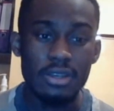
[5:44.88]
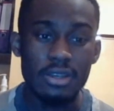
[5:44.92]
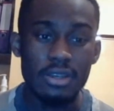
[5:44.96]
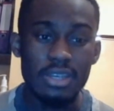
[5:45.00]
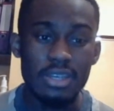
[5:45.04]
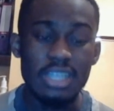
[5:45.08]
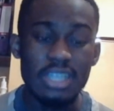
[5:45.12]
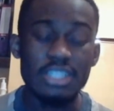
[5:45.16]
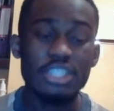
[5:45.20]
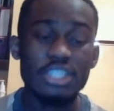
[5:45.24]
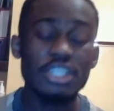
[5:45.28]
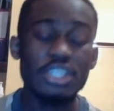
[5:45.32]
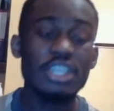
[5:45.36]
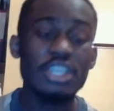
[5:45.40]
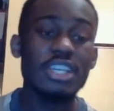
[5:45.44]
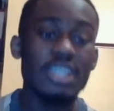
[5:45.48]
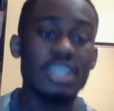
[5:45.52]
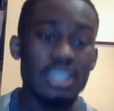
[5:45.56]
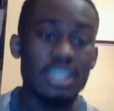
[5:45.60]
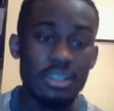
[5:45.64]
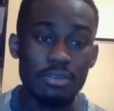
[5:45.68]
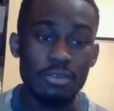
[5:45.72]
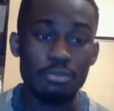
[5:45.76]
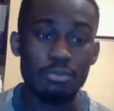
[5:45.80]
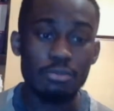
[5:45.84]
Would he become
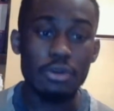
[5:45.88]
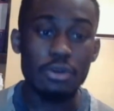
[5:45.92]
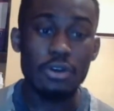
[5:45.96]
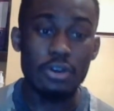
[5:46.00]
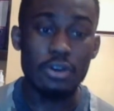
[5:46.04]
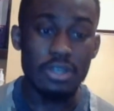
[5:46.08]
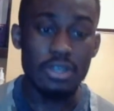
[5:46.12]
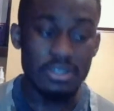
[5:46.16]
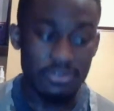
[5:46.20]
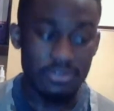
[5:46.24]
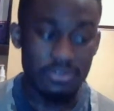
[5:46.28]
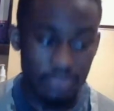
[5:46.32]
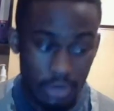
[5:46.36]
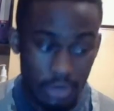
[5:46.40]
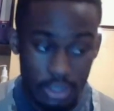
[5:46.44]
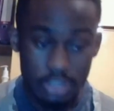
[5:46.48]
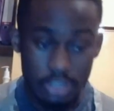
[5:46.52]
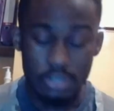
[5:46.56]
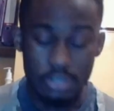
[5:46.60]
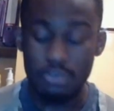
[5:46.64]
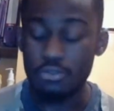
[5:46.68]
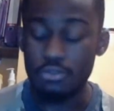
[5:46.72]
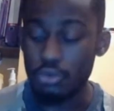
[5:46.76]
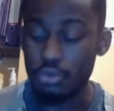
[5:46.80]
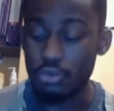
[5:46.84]
his own power?
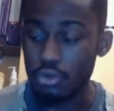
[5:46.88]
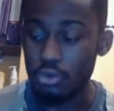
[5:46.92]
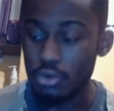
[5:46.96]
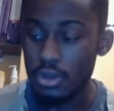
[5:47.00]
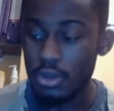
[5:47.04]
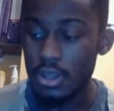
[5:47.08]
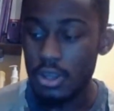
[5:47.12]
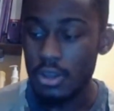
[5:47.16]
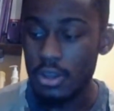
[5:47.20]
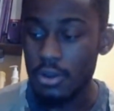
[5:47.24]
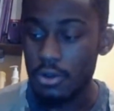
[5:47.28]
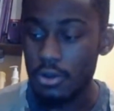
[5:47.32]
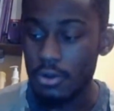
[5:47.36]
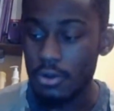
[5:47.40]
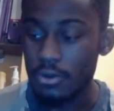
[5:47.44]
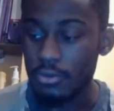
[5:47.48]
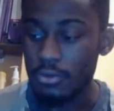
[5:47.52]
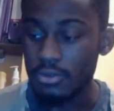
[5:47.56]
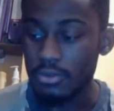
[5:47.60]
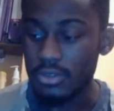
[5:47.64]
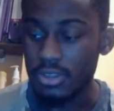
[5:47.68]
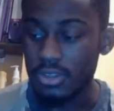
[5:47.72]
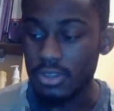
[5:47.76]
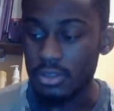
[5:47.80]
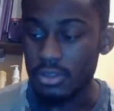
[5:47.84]
Yes. But
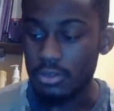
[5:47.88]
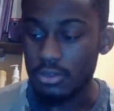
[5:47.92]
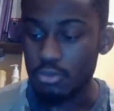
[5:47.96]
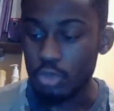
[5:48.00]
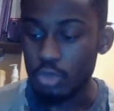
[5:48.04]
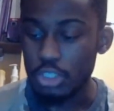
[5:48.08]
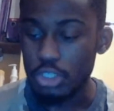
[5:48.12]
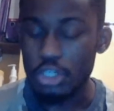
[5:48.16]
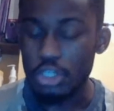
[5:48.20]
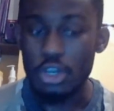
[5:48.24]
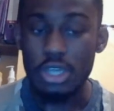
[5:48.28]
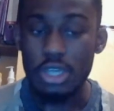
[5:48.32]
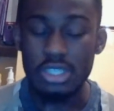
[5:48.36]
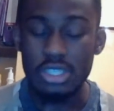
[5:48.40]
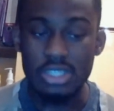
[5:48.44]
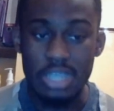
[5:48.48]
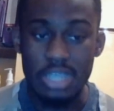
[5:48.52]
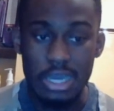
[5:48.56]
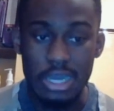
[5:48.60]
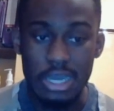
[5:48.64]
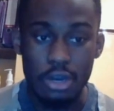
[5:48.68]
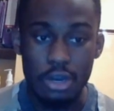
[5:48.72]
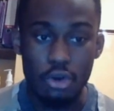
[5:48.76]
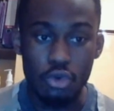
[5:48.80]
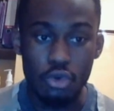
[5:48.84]
even in his
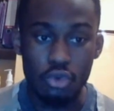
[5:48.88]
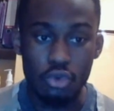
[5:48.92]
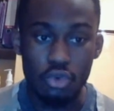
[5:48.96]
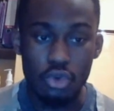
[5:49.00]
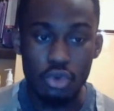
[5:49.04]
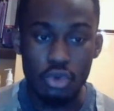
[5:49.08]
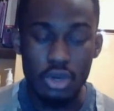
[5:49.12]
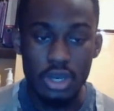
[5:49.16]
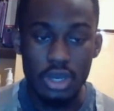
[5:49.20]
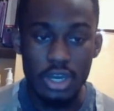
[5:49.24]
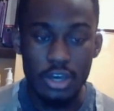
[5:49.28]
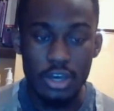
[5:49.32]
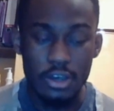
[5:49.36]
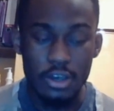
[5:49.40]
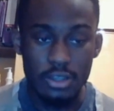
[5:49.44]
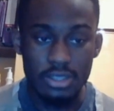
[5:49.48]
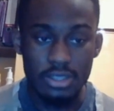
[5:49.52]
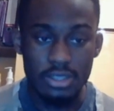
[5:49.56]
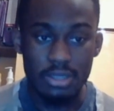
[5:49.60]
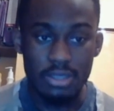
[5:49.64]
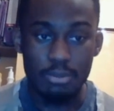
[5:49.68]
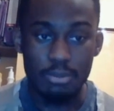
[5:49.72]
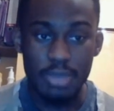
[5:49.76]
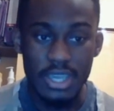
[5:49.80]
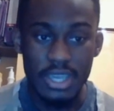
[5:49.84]
father's old age,
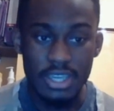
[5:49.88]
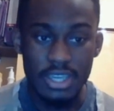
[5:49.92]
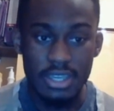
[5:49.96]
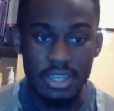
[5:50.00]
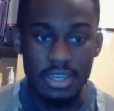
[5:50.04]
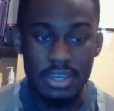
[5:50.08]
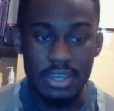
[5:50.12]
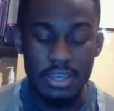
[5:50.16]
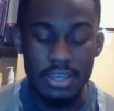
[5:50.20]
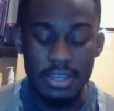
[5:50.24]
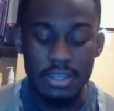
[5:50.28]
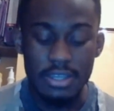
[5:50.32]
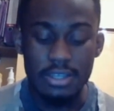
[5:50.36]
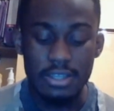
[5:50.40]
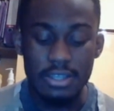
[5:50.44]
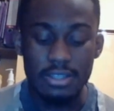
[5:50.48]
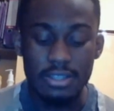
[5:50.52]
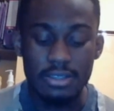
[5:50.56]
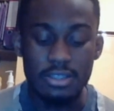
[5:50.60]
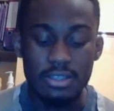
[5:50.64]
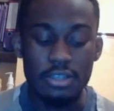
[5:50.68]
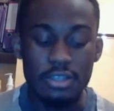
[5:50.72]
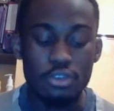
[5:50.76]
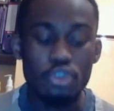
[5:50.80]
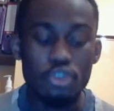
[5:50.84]
and he becomes
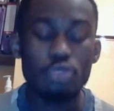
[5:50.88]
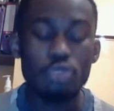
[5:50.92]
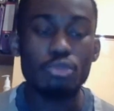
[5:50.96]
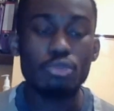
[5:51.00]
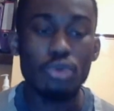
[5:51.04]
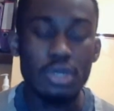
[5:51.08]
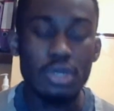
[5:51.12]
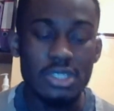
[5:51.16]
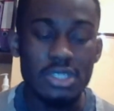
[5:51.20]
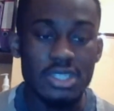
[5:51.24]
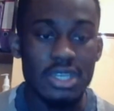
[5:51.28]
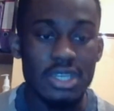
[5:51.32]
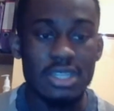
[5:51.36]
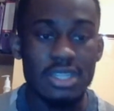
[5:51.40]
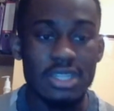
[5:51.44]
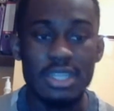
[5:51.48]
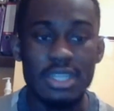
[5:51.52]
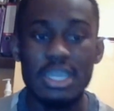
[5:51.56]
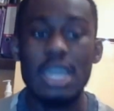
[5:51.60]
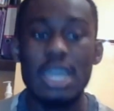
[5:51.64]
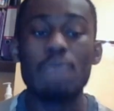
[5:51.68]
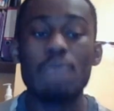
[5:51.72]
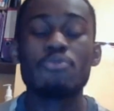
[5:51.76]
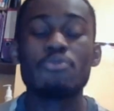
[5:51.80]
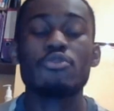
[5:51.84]
a fully grown man,
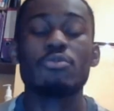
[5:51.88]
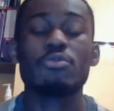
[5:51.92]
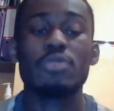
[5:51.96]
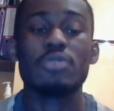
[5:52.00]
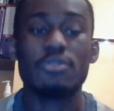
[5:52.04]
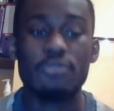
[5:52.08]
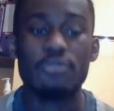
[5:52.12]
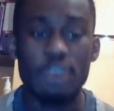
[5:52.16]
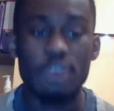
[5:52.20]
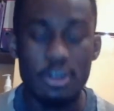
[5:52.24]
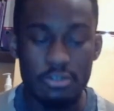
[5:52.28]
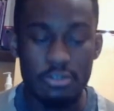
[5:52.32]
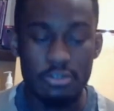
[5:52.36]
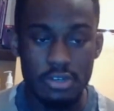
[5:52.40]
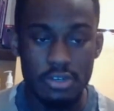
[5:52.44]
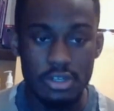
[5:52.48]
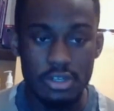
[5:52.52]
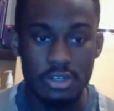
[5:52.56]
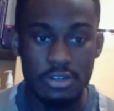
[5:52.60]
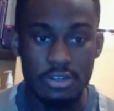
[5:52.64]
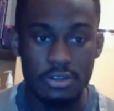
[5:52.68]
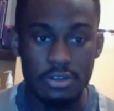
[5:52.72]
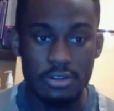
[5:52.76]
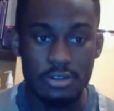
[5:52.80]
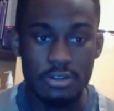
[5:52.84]
he will never
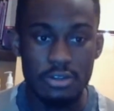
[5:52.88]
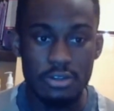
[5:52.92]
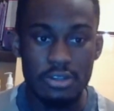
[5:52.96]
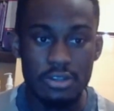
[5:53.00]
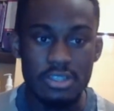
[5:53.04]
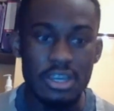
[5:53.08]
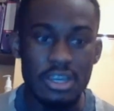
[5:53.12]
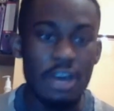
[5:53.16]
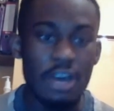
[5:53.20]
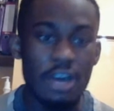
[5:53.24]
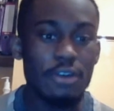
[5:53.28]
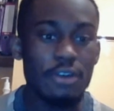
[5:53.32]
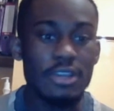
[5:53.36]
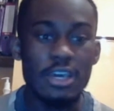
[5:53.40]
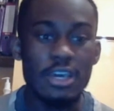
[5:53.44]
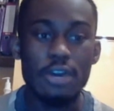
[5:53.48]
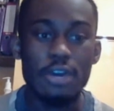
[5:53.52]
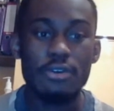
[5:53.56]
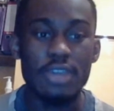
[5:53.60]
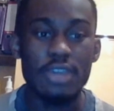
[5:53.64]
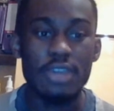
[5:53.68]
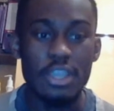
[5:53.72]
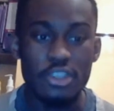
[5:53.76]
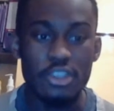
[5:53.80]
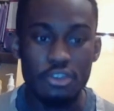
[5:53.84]
be as great as his
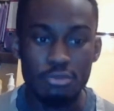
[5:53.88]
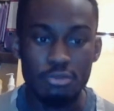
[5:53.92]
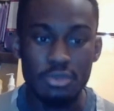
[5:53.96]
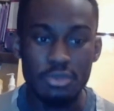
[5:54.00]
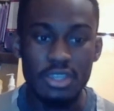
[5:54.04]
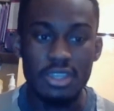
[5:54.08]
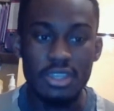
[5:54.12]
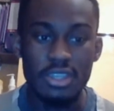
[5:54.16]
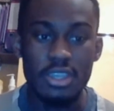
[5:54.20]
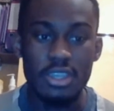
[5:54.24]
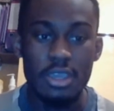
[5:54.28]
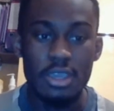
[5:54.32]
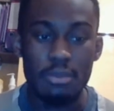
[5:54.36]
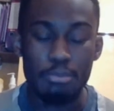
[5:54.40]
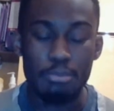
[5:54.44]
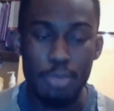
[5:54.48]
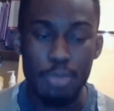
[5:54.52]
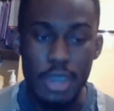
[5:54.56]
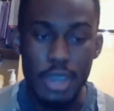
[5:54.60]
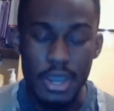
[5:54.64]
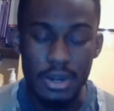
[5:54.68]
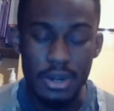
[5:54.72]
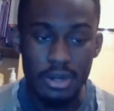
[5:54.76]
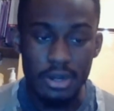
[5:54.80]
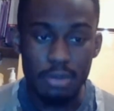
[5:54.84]
father because his
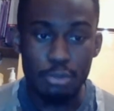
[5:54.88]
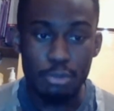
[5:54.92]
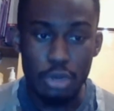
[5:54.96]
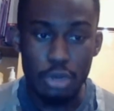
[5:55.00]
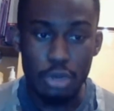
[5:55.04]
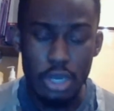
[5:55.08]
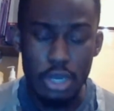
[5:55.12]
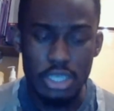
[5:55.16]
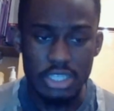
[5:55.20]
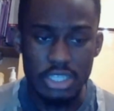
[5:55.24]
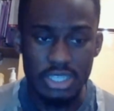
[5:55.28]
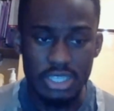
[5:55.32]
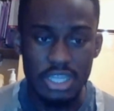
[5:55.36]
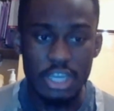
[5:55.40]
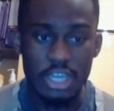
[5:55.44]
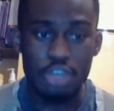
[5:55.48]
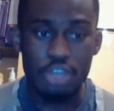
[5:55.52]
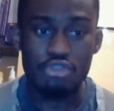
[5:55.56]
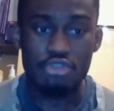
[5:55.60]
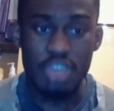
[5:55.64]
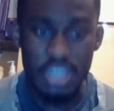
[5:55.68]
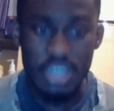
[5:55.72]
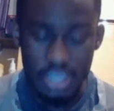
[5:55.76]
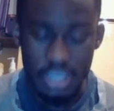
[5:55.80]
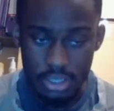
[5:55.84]
father is the
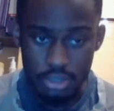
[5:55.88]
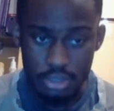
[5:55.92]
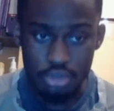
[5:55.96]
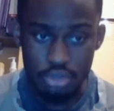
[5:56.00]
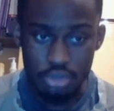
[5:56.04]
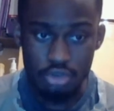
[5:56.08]
ancient one